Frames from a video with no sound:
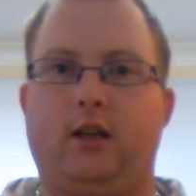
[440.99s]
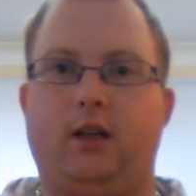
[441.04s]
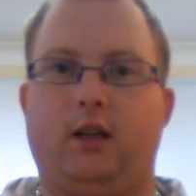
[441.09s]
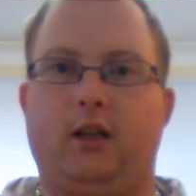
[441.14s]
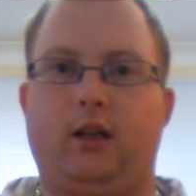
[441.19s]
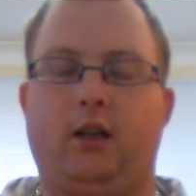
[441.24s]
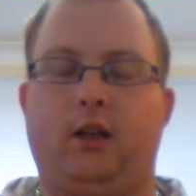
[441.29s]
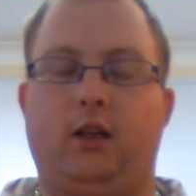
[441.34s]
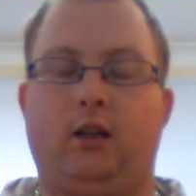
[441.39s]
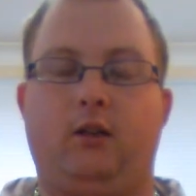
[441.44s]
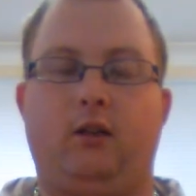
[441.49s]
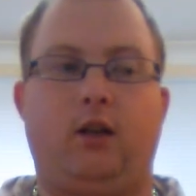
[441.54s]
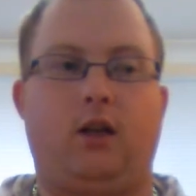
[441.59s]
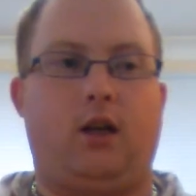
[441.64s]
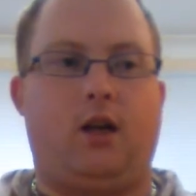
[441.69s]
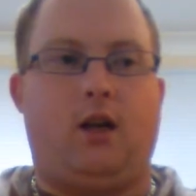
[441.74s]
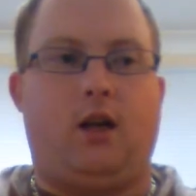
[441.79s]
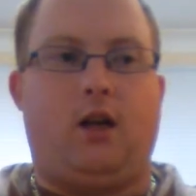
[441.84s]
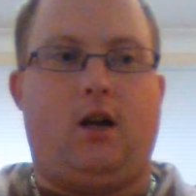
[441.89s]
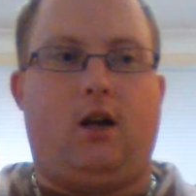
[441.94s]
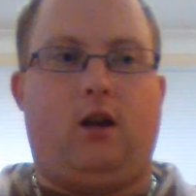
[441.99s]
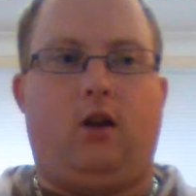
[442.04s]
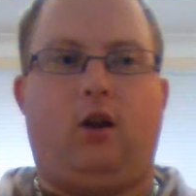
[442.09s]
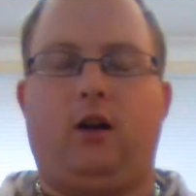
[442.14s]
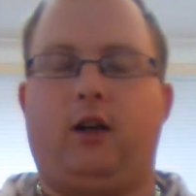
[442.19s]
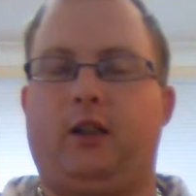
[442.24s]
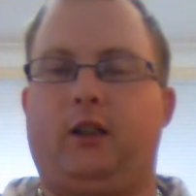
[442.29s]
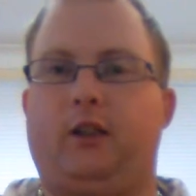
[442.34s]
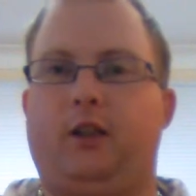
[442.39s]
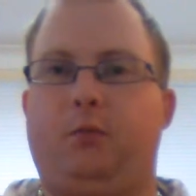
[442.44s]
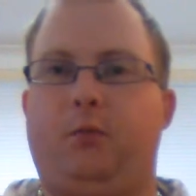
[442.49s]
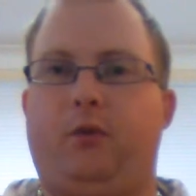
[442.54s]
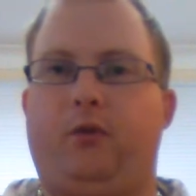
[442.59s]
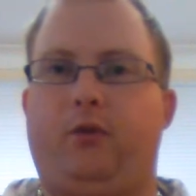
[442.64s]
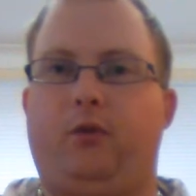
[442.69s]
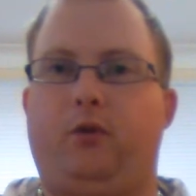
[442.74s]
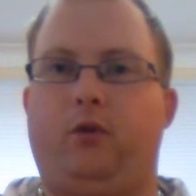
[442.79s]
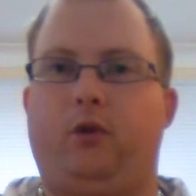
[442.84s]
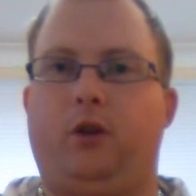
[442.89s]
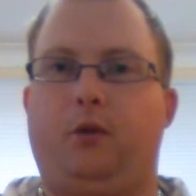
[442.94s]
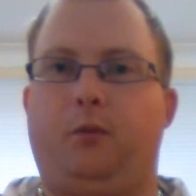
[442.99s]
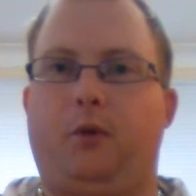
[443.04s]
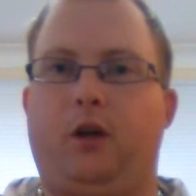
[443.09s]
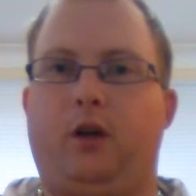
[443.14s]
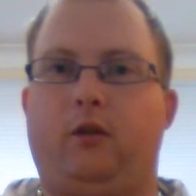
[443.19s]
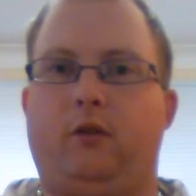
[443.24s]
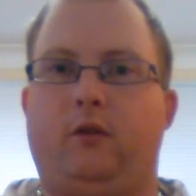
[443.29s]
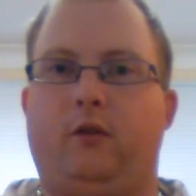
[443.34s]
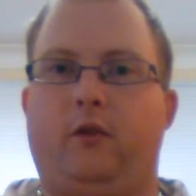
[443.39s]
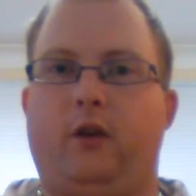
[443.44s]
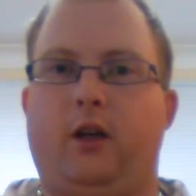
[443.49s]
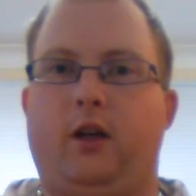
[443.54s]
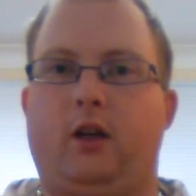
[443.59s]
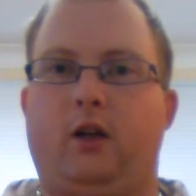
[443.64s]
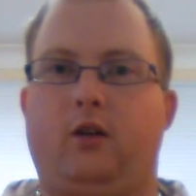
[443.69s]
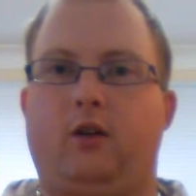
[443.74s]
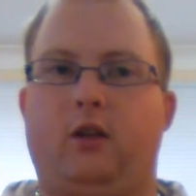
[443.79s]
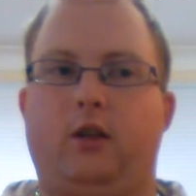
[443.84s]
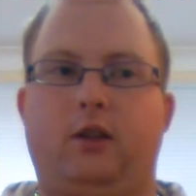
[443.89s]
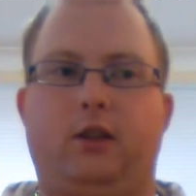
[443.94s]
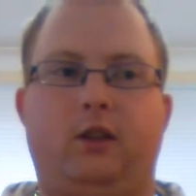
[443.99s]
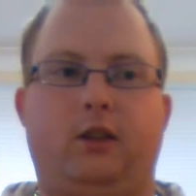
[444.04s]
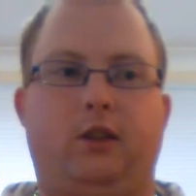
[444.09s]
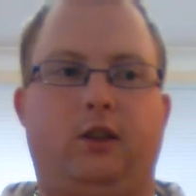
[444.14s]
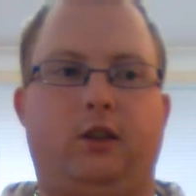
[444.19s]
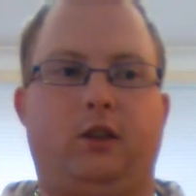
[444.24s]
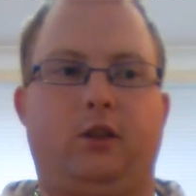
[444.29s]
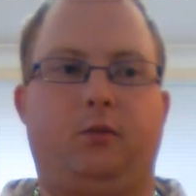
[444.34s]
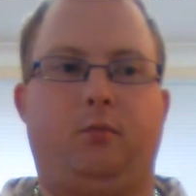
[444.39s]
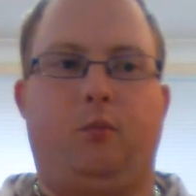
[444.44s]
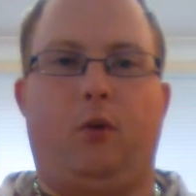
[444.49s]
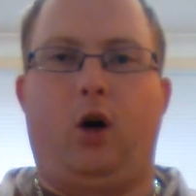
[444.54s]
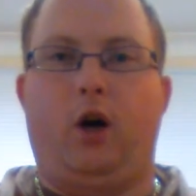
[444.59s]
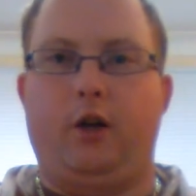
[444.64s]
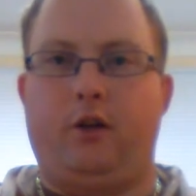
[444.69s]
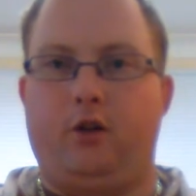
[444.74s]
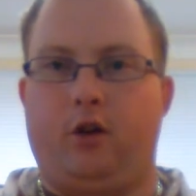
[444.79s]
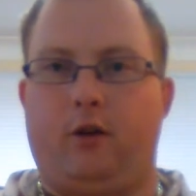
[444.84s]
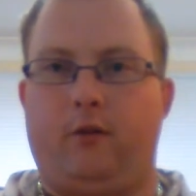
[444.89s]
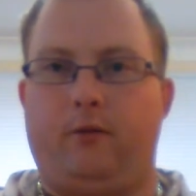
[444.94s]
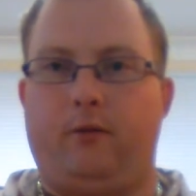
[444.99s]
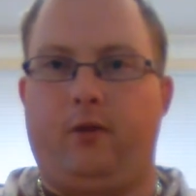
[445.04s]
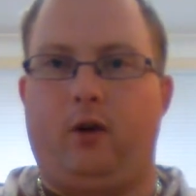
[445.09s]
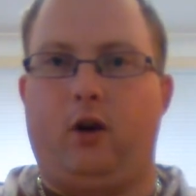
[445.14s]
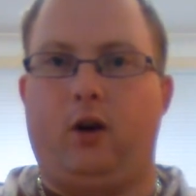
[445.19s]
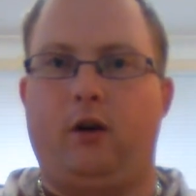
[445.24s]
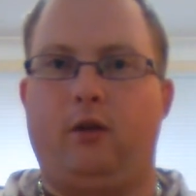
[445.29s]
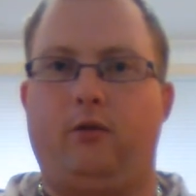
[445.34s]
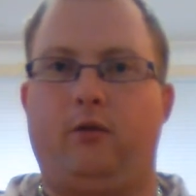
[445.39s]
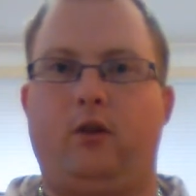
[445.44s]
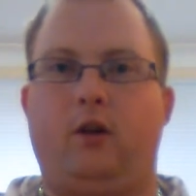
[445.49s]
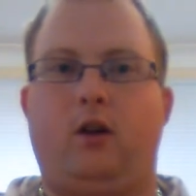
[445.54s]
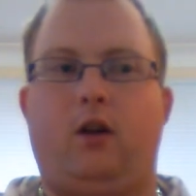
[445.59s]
And like I said before in the beginning of the video, guys, this is my top 5.